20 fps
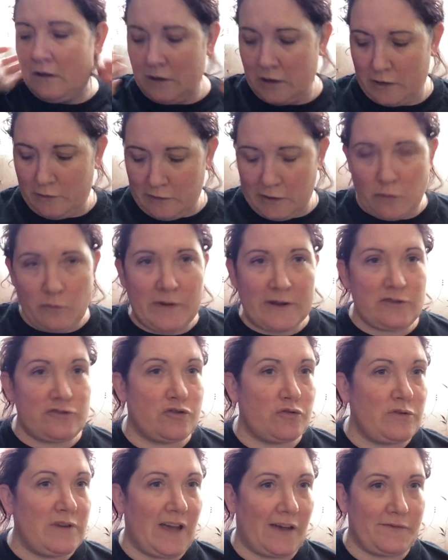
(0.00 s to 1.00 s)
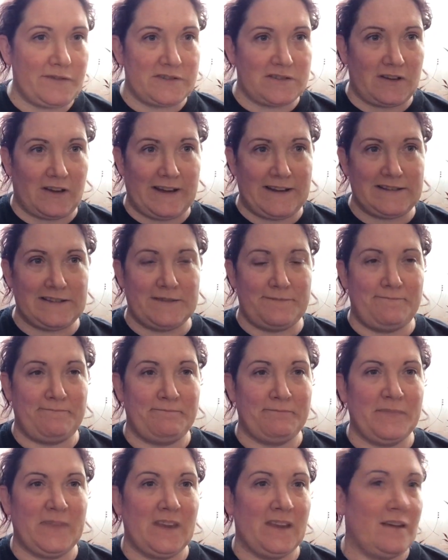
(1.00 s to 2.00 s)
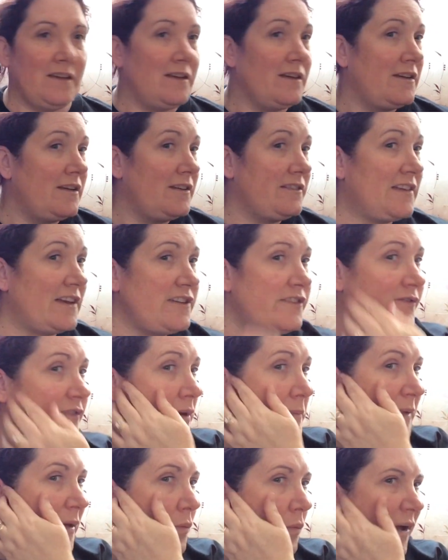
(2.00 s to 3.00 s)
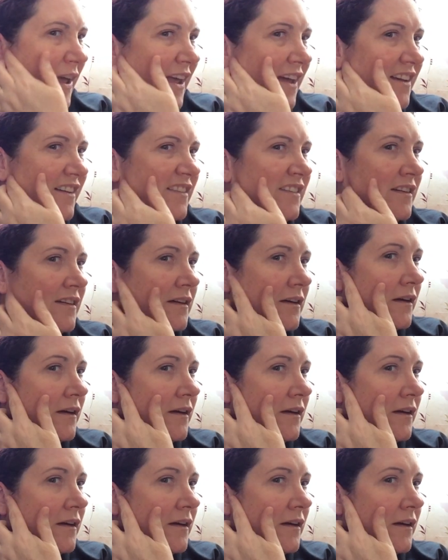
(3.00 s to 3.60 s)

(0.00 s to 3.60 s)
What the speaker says: Oh no, let's do the other side. Does feel a bit weird.